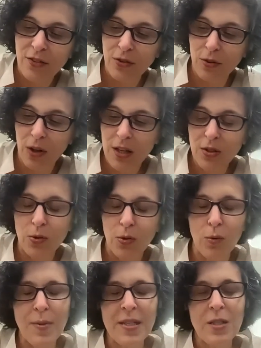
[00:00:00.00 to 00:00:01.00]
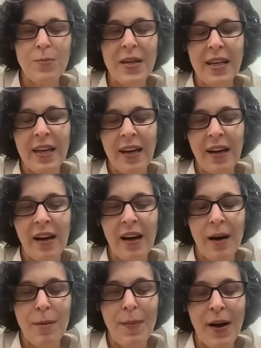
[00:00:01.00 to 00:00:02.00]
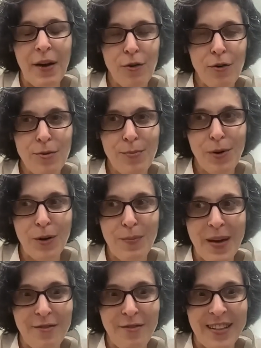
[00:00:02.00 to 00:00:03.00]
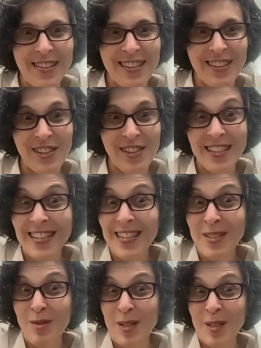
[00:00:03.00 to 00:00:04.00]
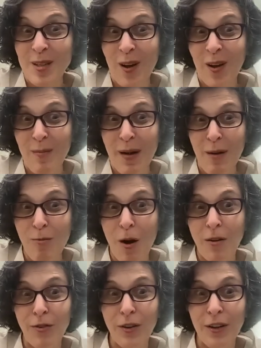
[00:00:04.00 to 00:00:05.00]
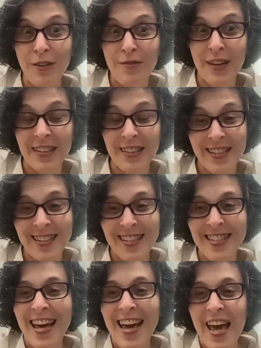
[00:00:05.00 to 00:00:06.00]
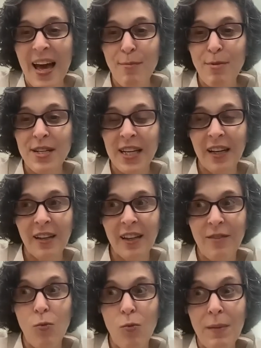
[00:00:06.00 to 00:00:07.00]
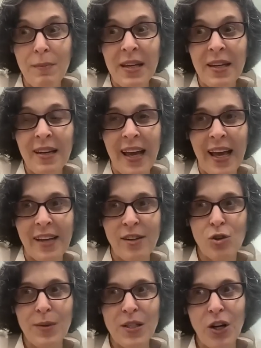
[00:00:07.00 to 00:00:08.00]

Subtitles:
ASU Law School will be speaking about her new book, Manifesting Justice, which is all about wrongful convictions, particularly of women. And